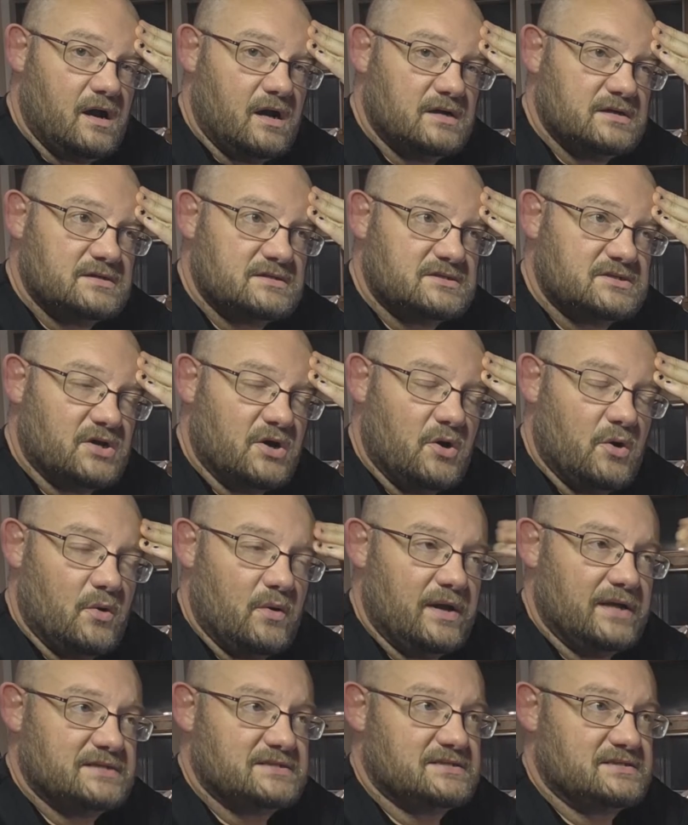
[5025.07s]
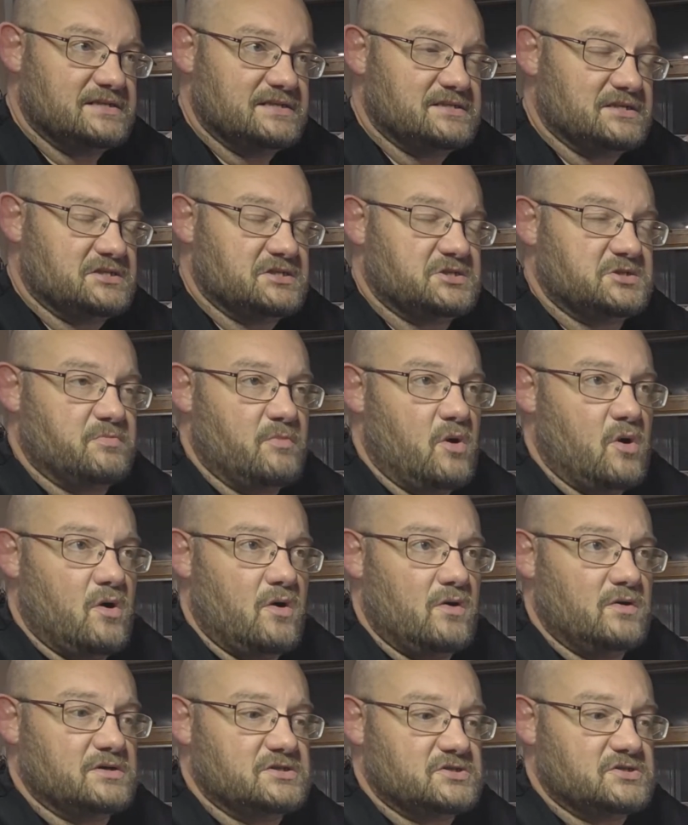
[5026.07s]
So it's a
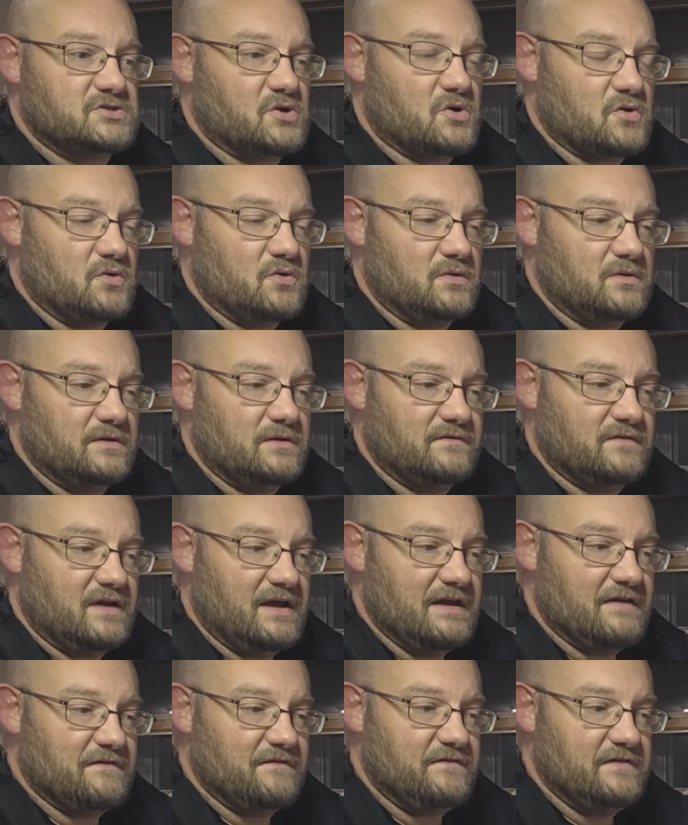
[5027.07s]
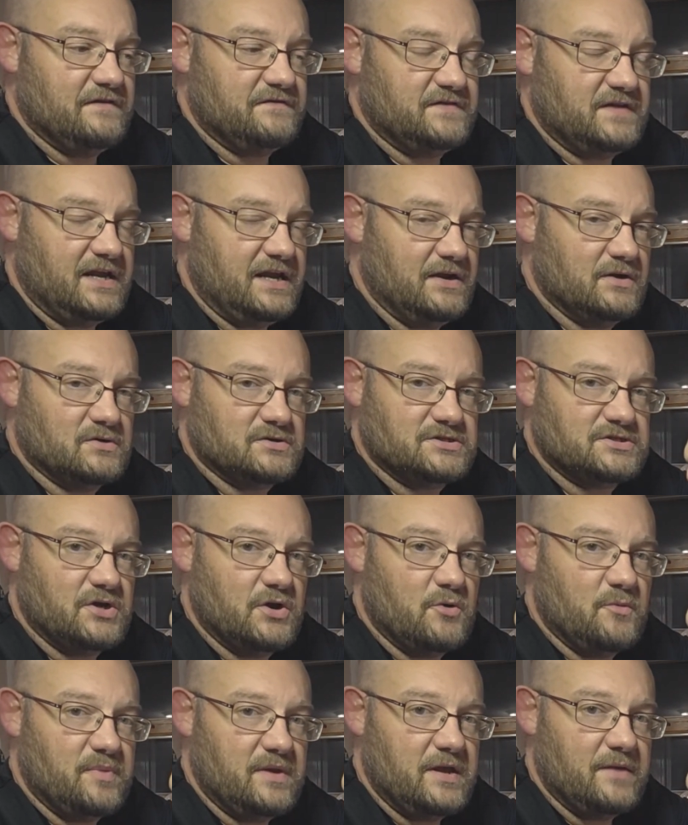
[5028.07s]
small circle of like 15 or so
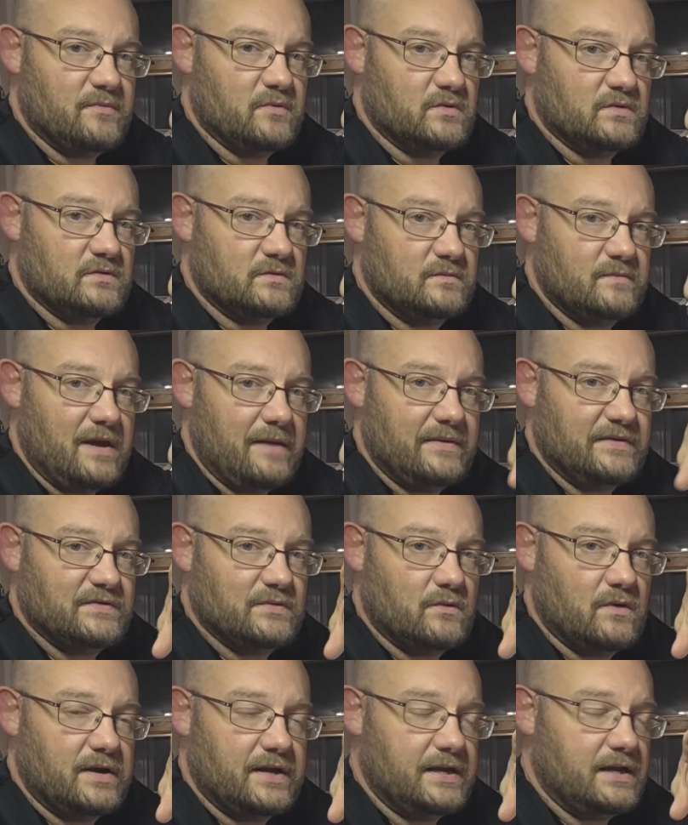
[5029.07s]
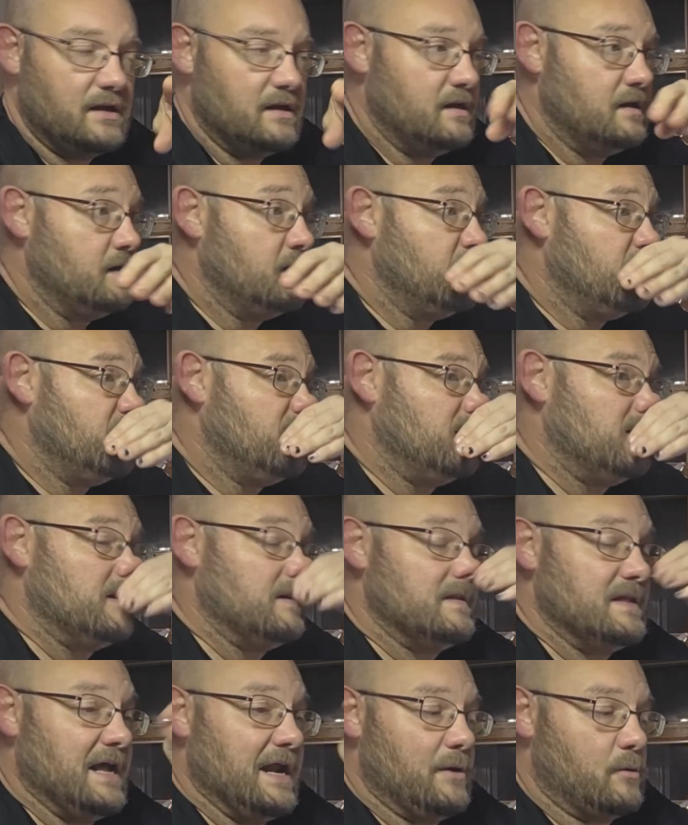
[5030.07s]
people, maybe 20,
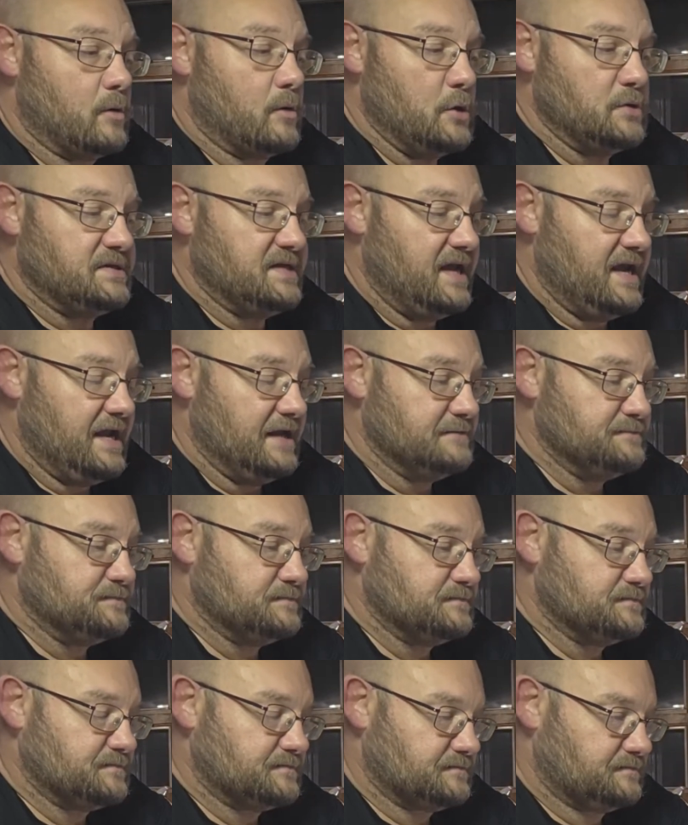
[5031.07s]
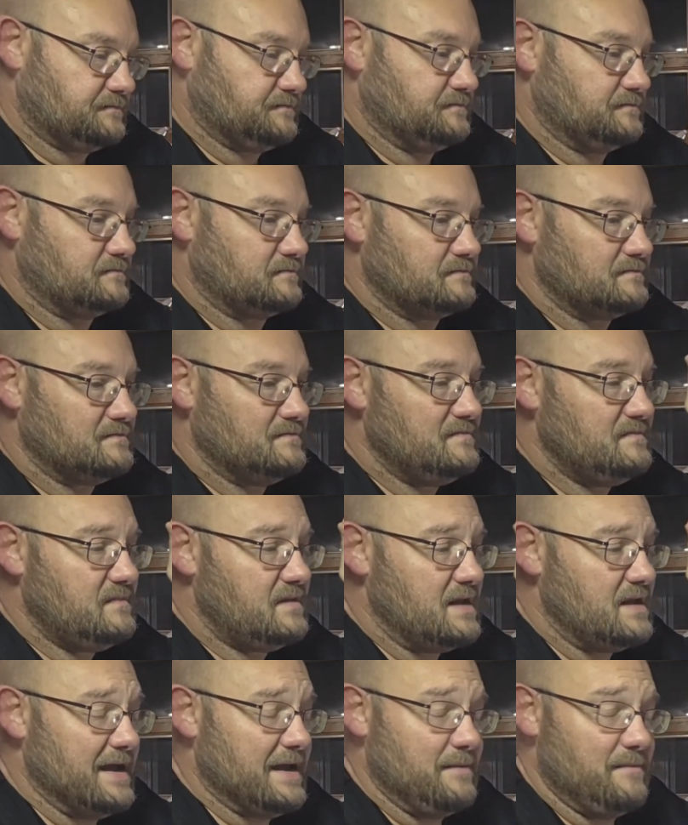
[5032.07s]
that I rotate.
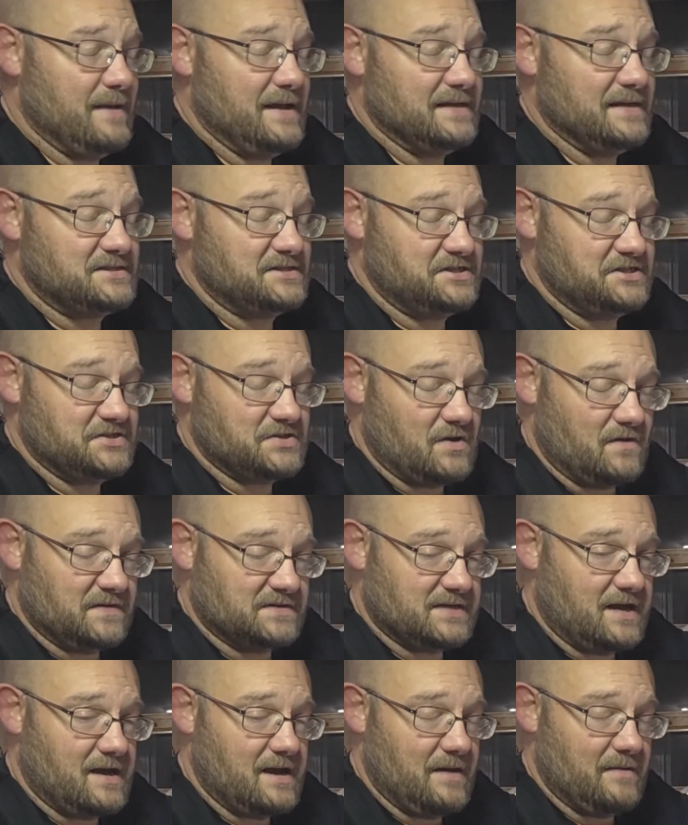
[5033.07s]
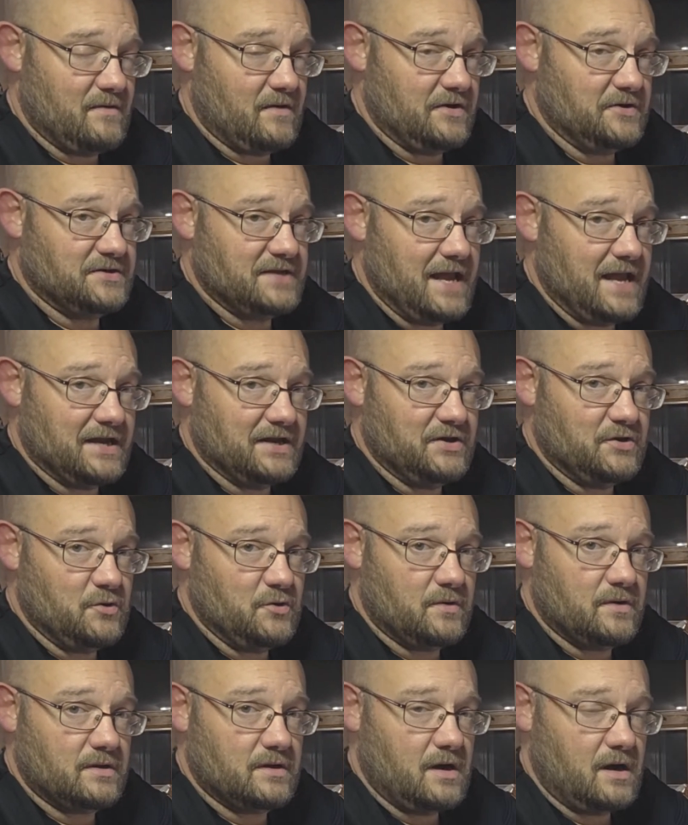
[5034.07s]
I get messages all the time. Are you taking new?
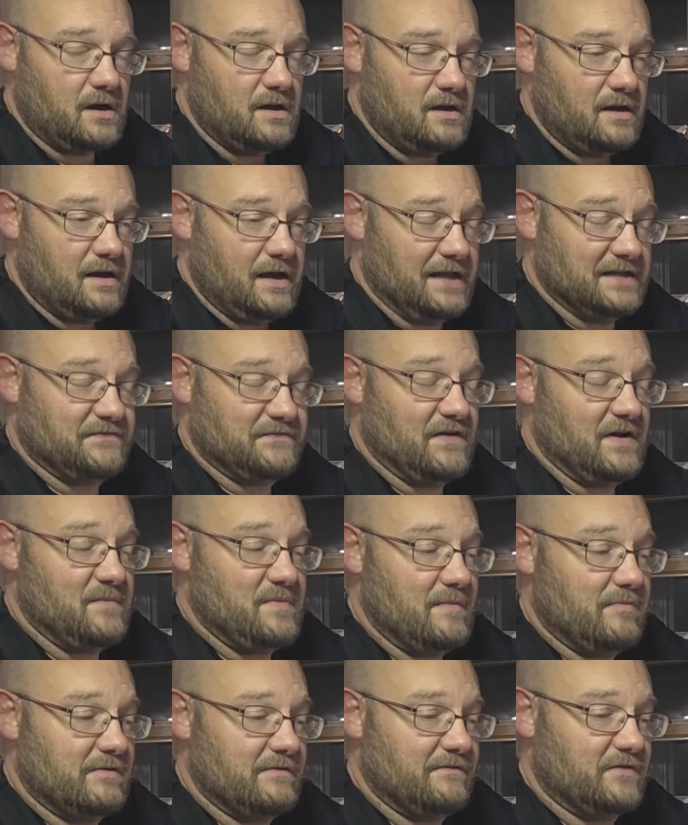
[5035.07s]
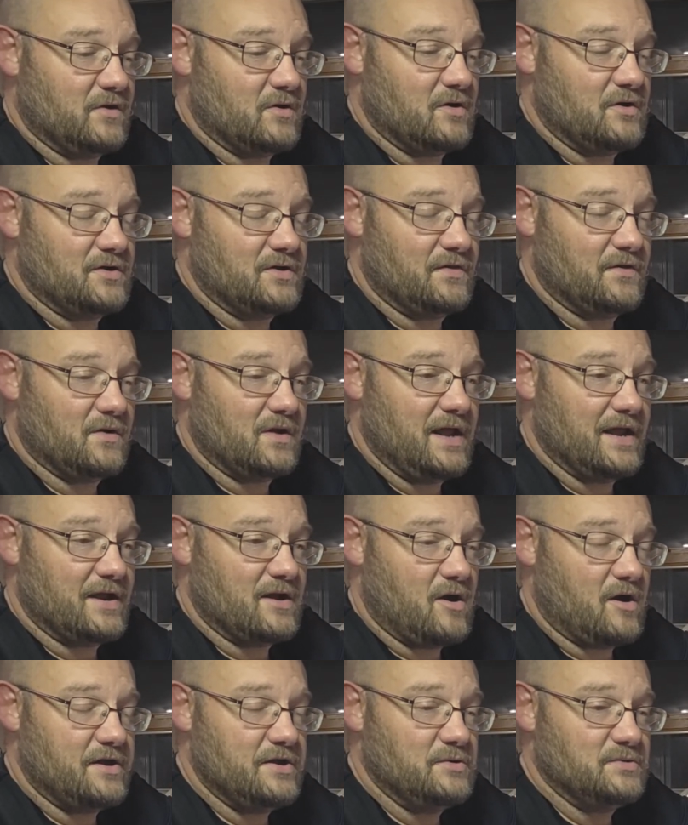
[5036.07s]
It's funny. People have learned. They're like,
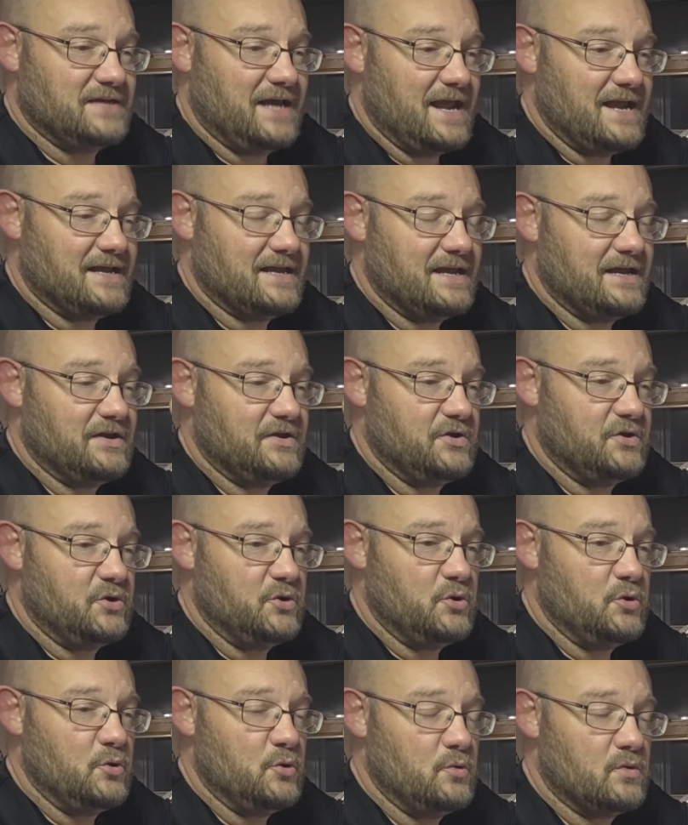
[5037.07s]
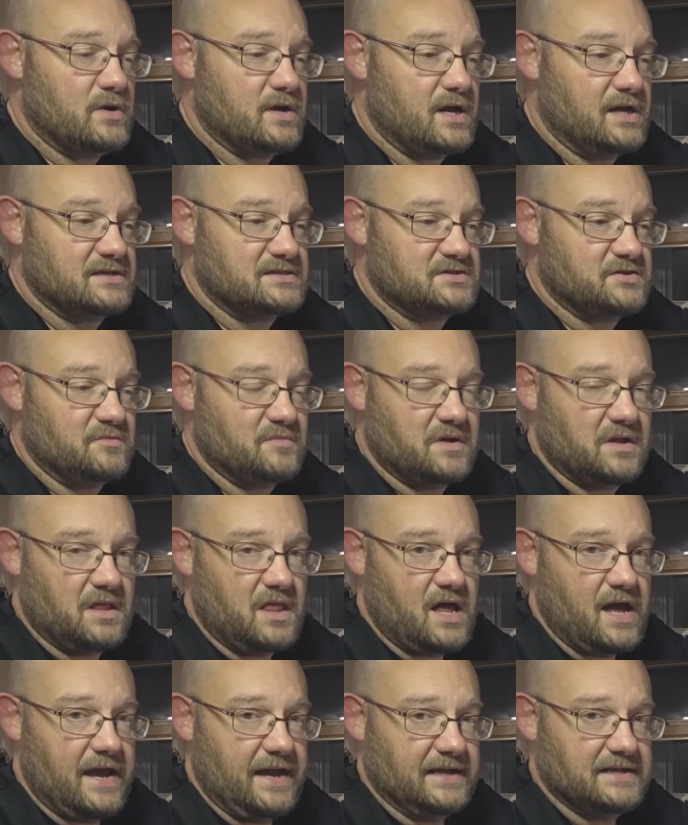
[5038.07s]
"Are you taking new custom
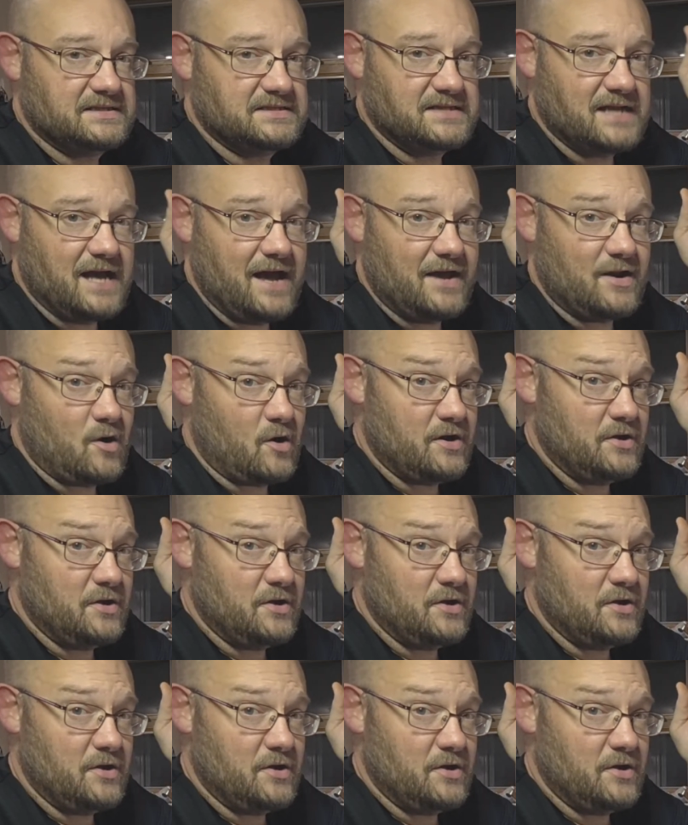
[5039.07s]
clients? Not are you